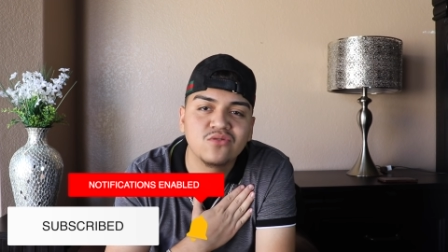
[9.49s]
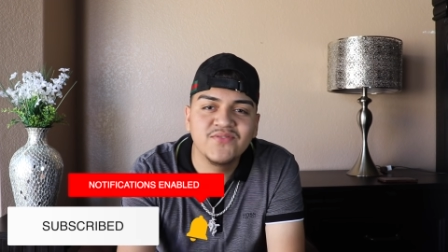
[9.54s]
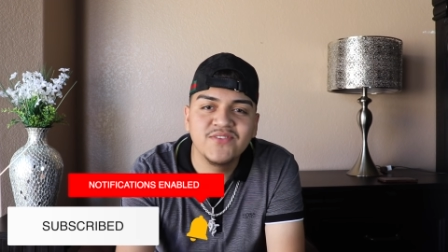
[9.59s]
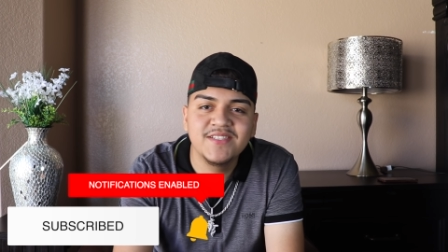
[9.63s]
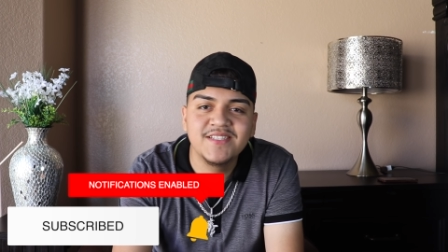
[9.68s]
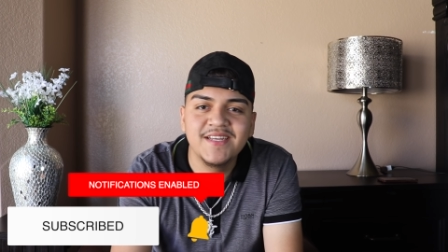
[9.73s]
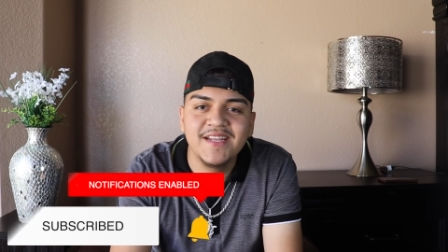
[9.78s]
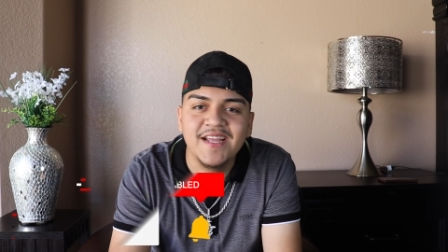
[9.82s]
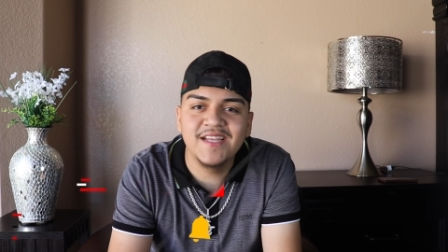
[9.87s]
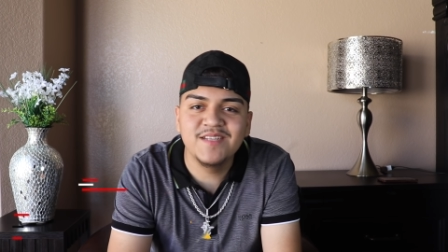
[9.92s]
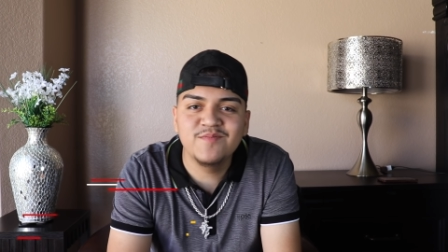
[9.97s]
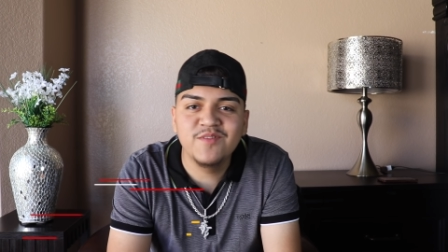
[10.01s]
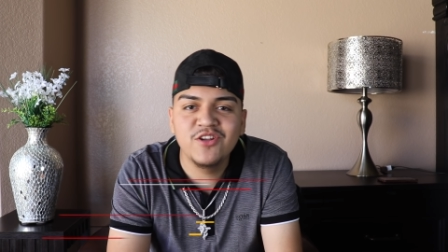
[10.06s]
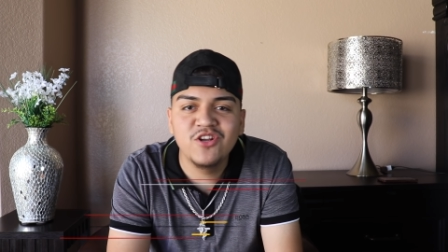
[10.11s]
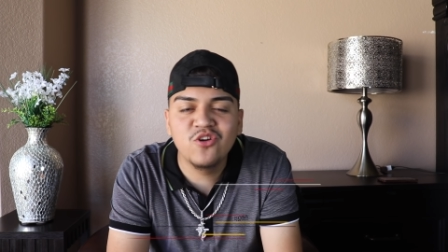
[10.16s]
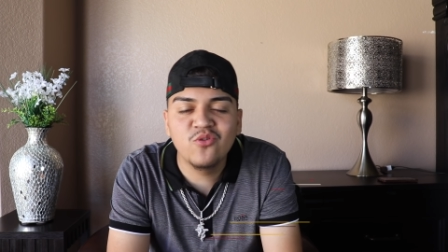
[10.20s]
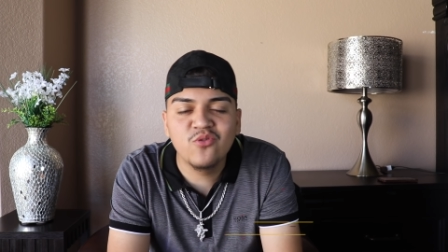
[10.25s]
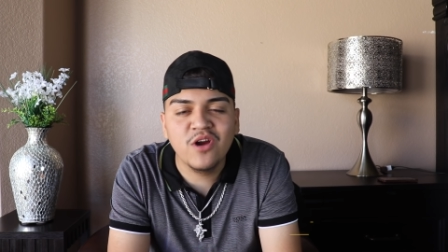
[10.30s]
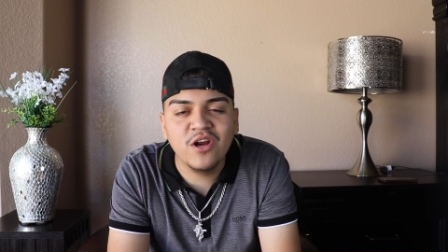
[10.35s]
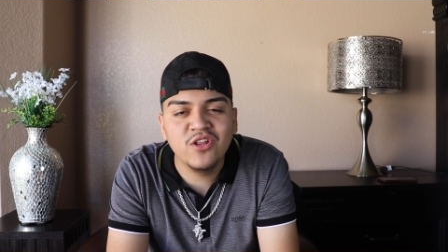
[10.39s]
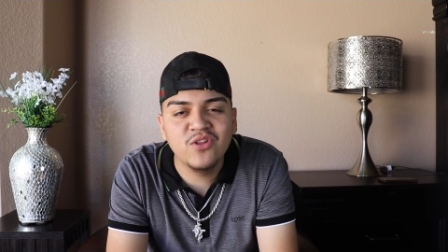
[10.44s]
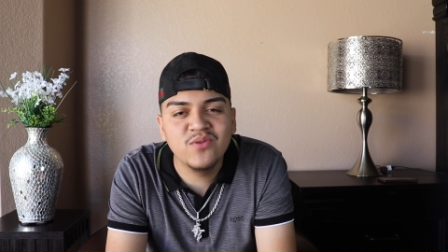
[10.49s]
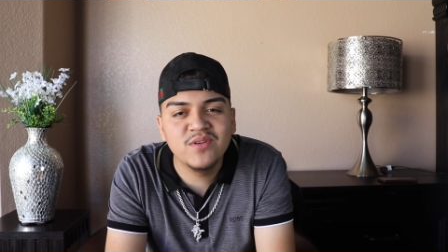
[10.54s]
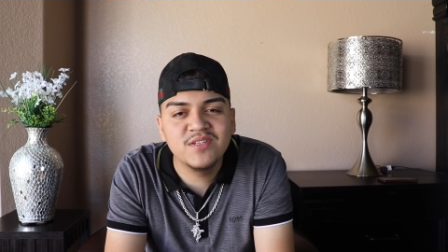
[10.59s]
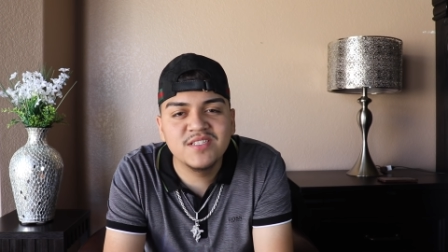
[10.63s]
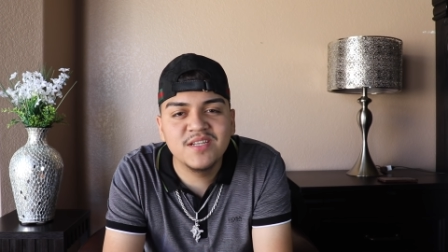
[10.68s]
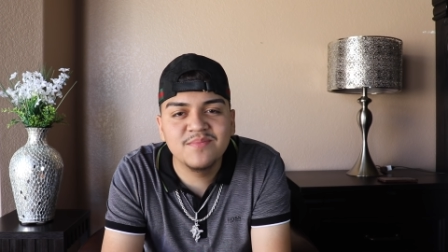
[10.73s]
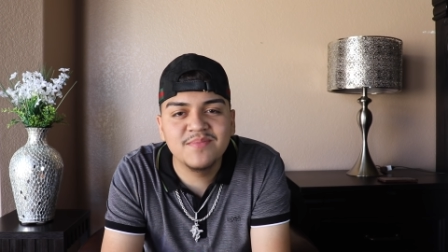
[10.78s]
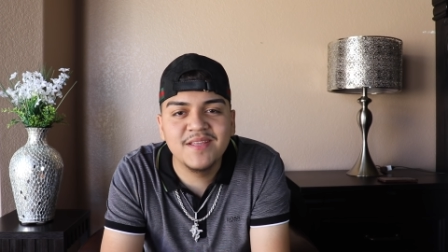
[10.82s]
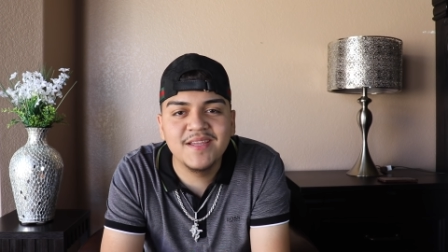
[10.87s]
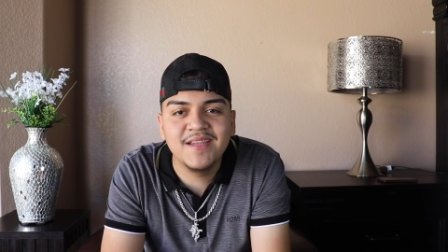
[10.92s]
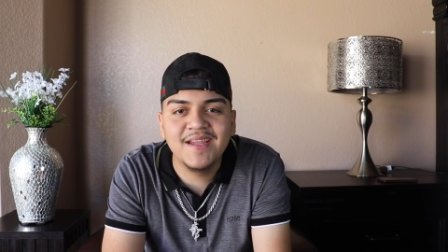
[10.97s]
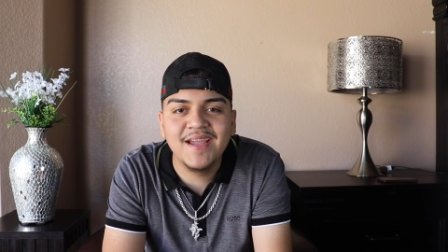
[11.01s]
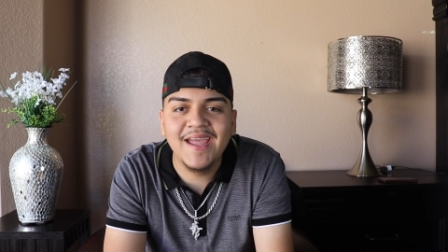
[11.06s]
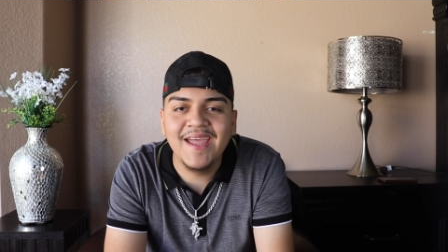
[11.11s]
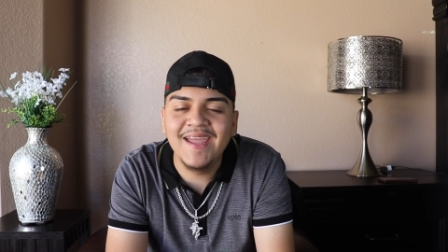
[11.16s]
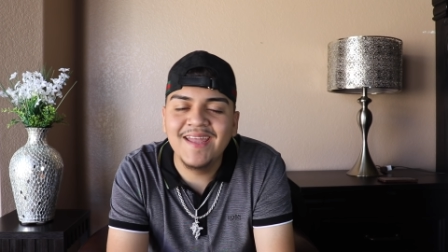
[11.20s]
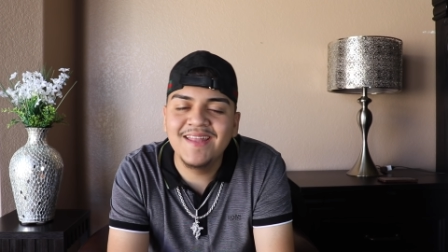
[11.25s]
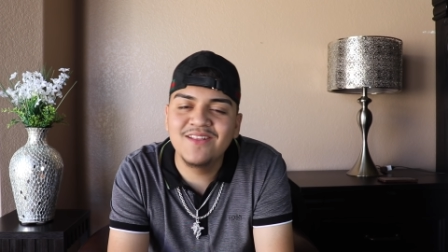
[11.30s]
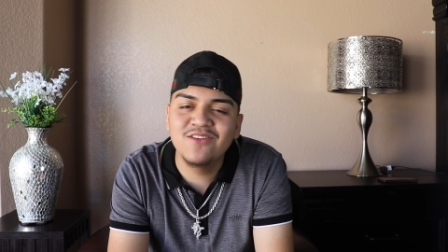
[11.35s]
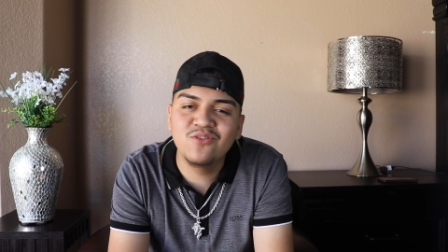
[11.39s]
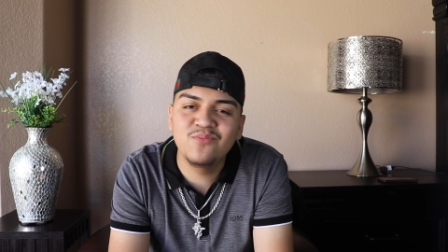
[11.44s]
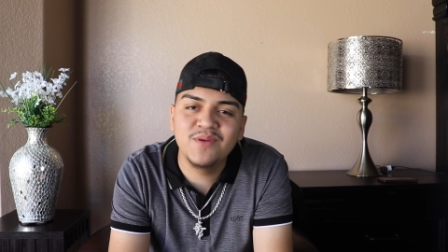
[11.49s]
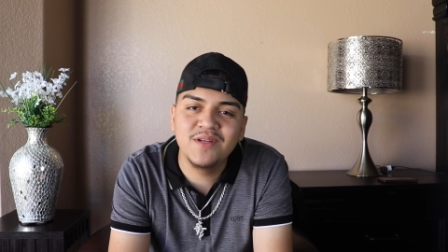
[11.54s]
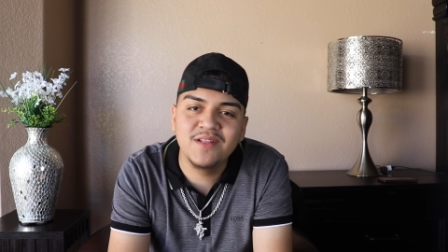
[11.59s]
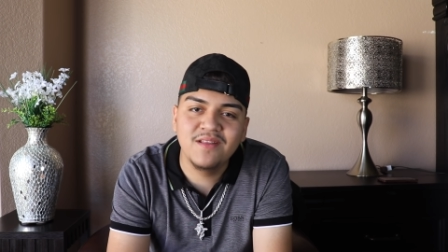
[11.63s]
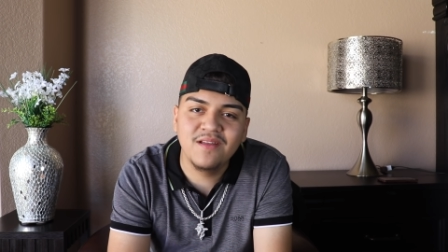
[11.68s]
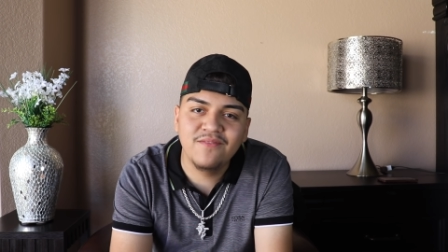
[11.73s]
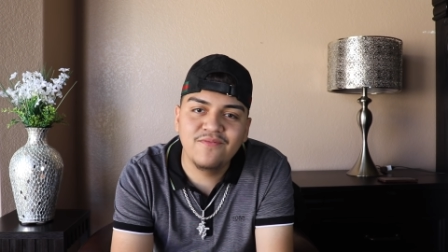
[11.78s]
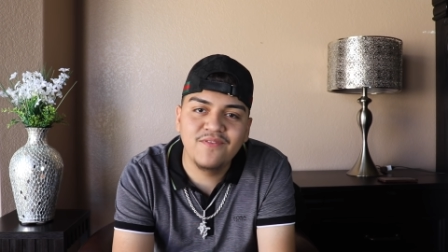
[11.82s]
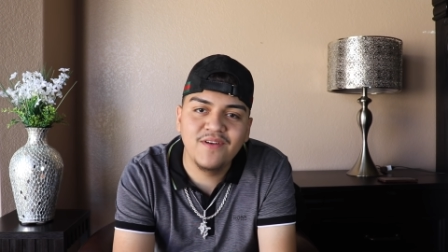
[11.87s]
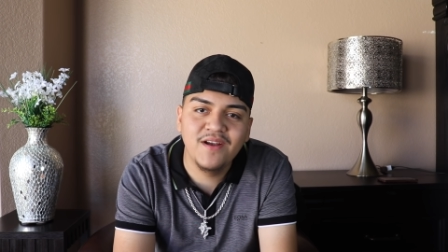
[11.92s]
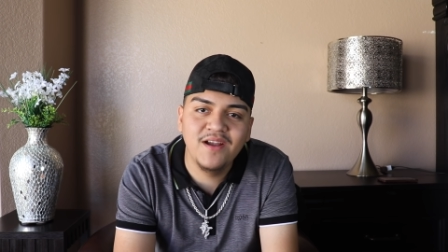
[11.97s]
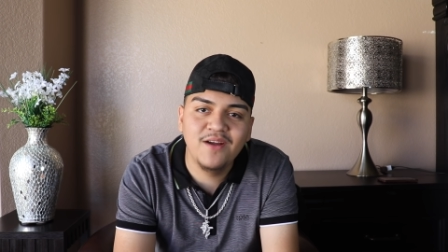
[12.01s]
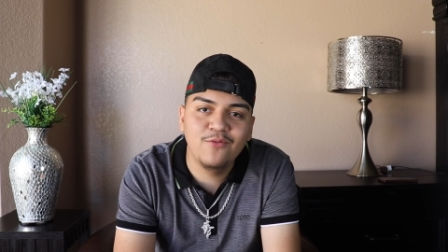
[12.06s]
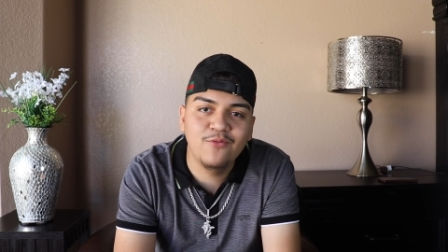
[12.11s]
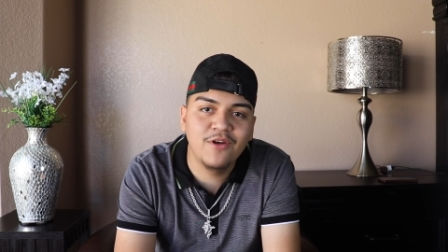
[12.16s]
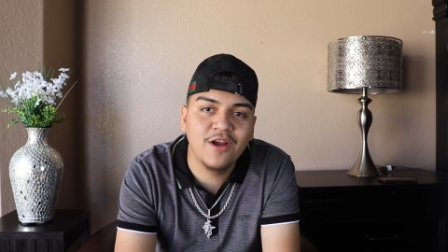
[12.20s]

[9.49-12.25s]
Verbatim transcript: For today's video, we are doing something a little bit different.